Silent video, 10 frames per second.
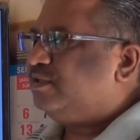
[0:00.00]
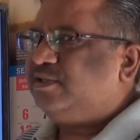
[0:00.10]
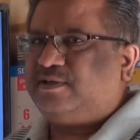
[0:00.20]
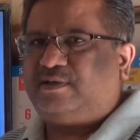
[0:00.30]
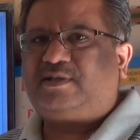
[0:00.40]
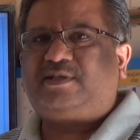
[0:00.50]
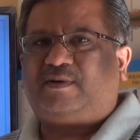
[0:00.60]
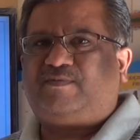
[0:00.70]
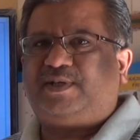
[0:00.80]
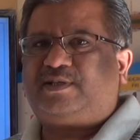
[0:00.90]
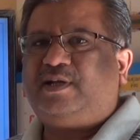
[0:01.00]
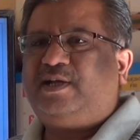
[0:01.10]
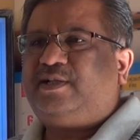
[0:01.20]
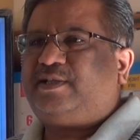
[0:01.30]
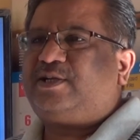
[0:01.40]
the Earth's surface.
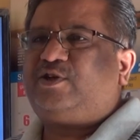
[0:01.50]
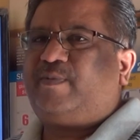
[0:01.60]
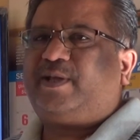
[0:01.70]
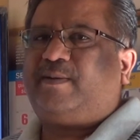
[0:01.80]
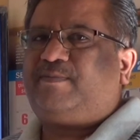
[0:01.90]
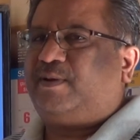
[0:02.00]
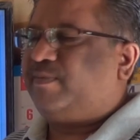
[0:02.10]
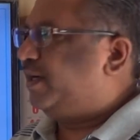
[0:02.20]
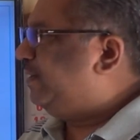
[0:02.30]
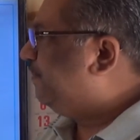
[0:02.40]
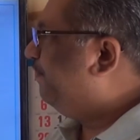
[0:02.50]
That should be kept in mind.